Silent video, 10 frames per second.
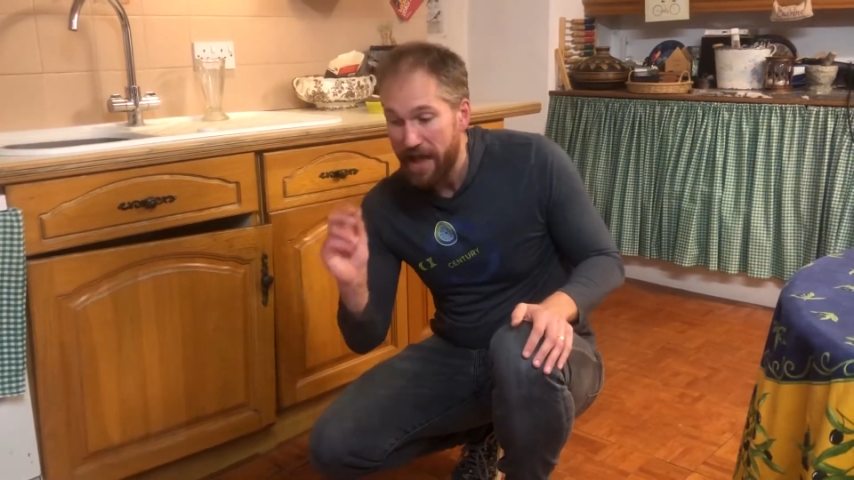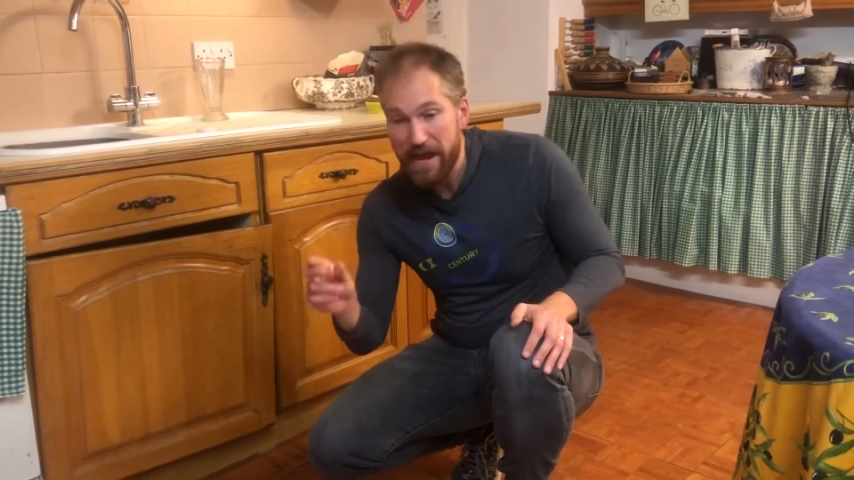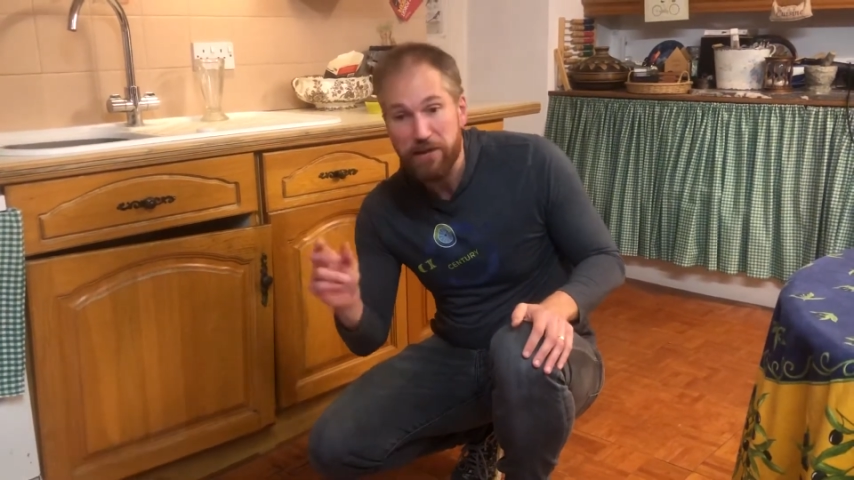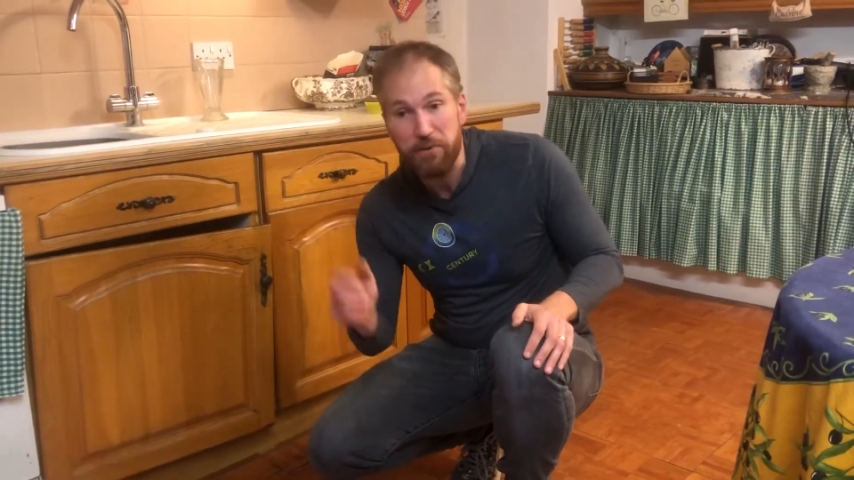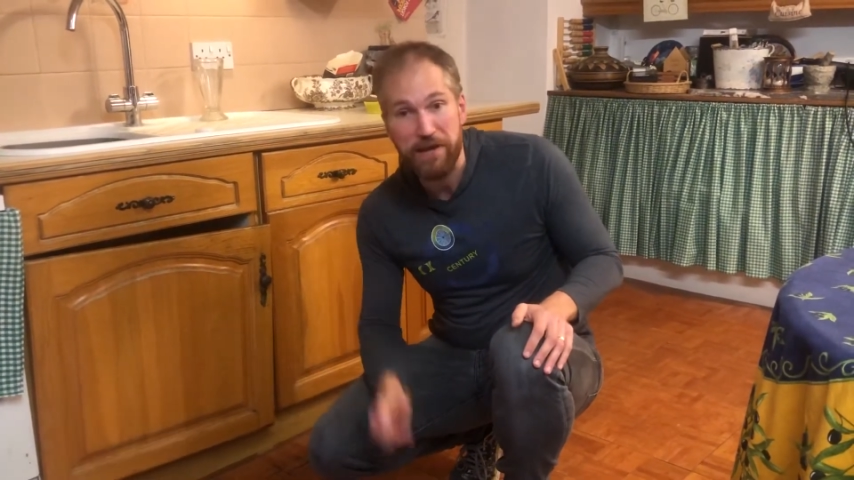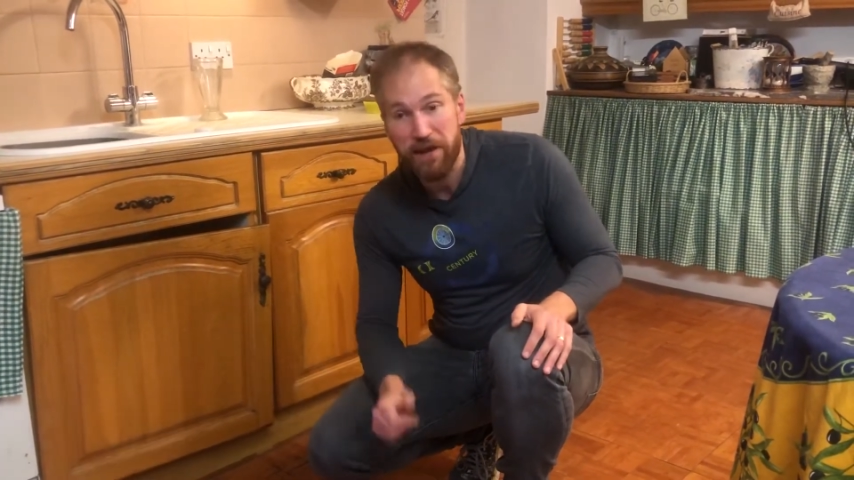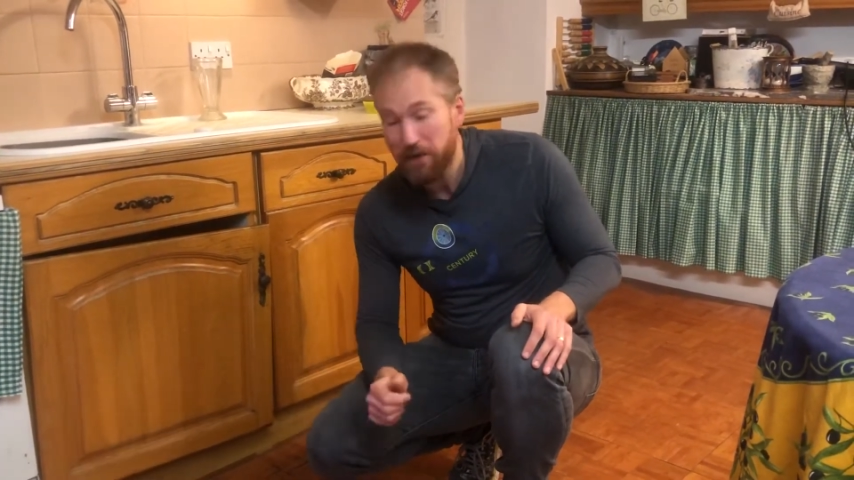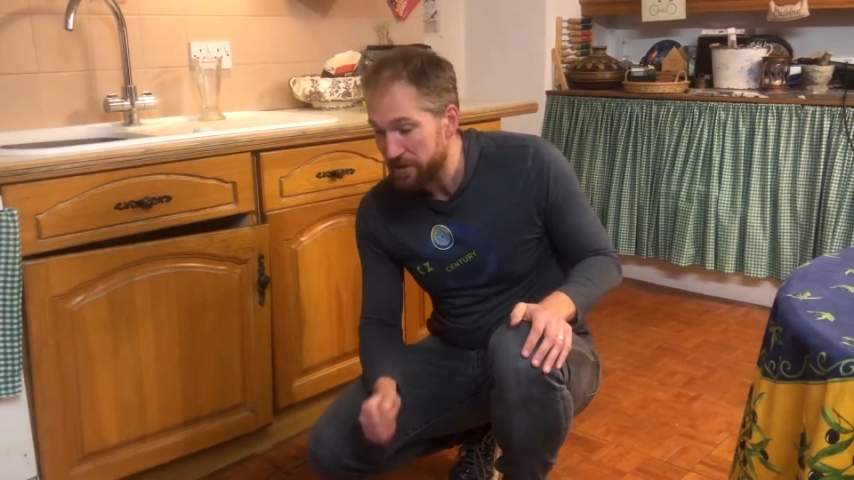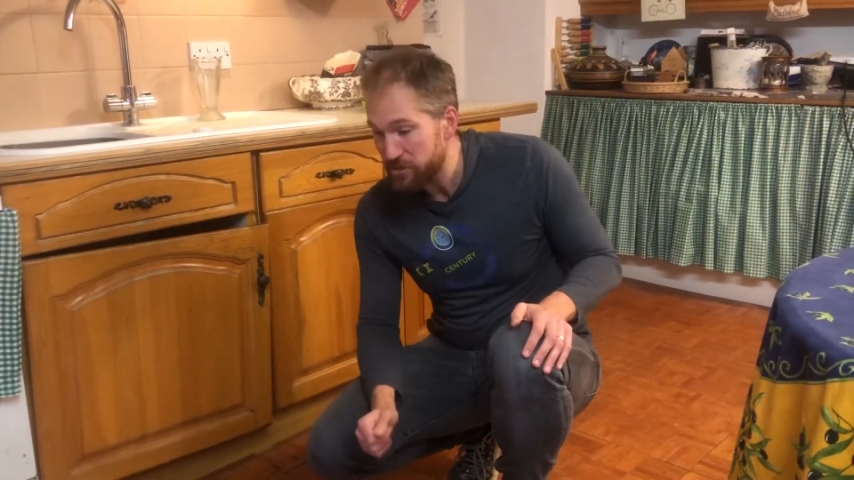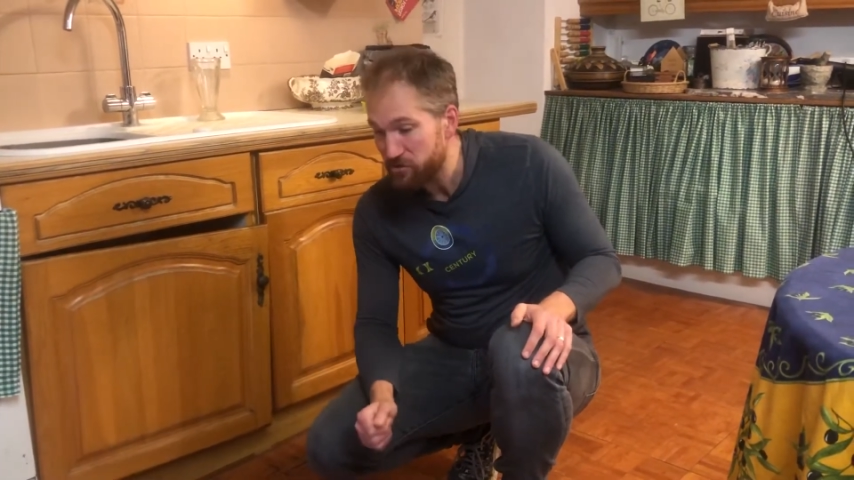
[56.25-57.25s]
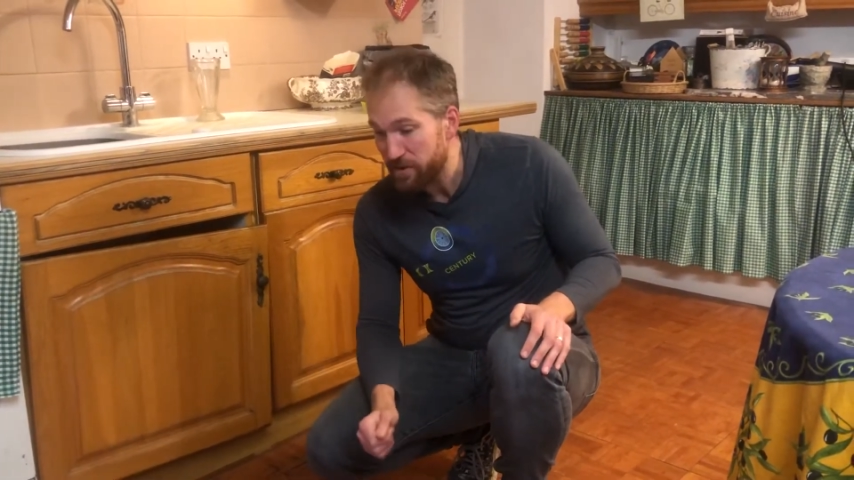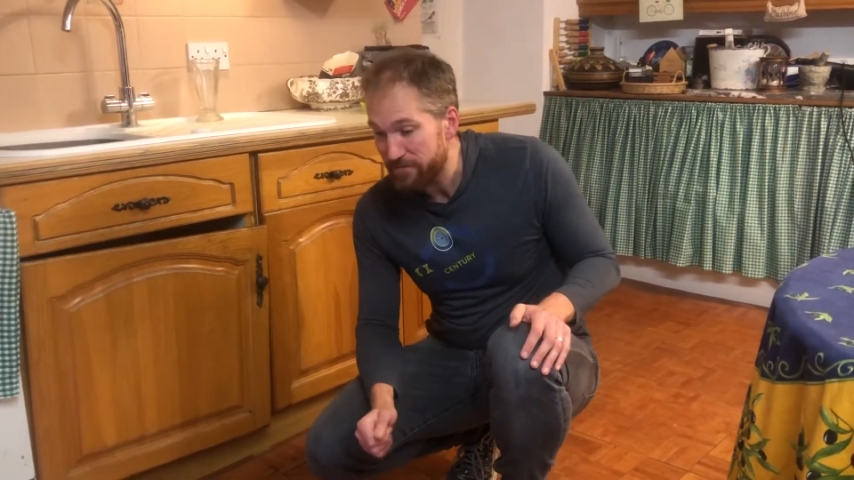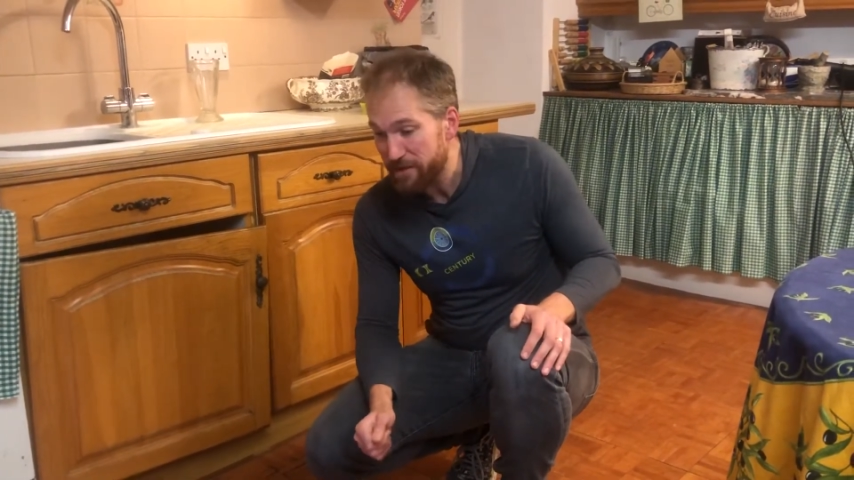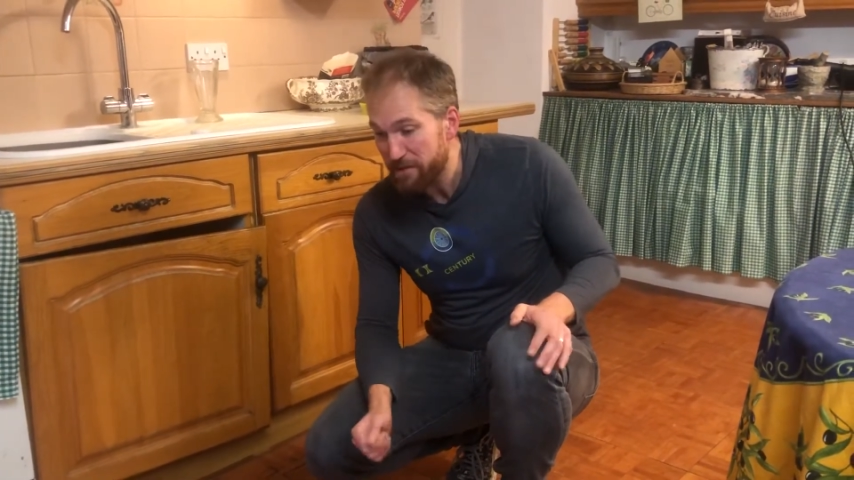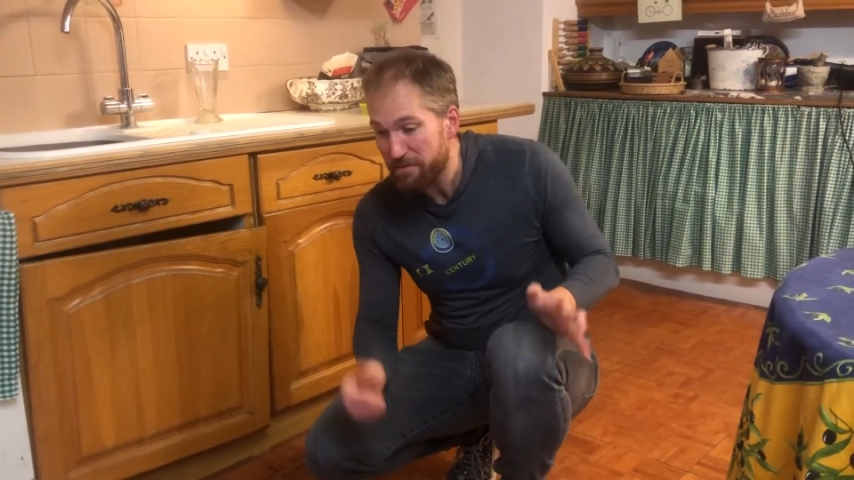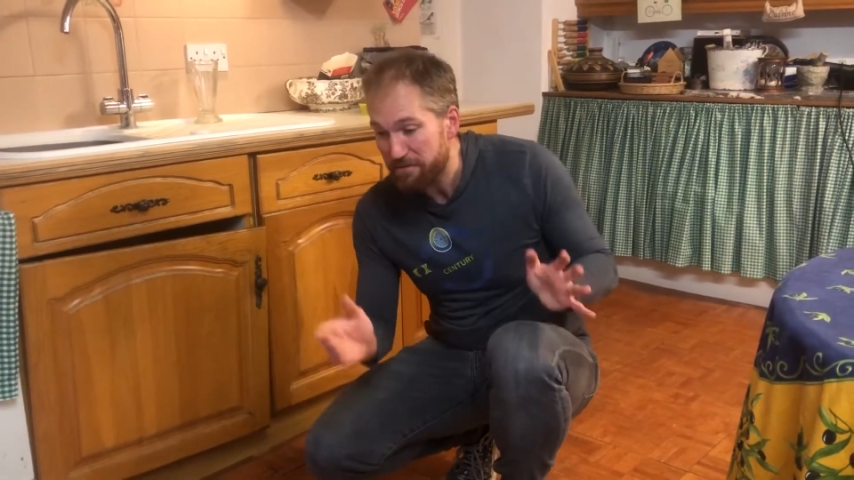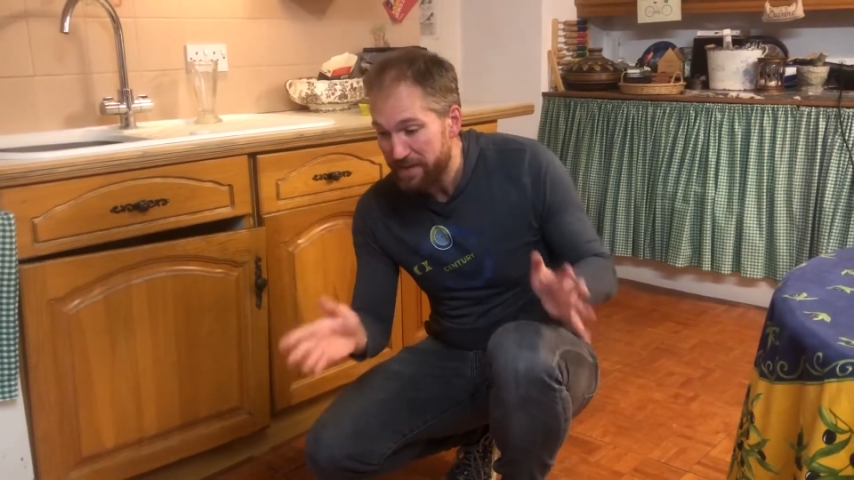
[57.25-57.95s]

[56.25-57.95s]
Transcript: Anyway, I'm going to try this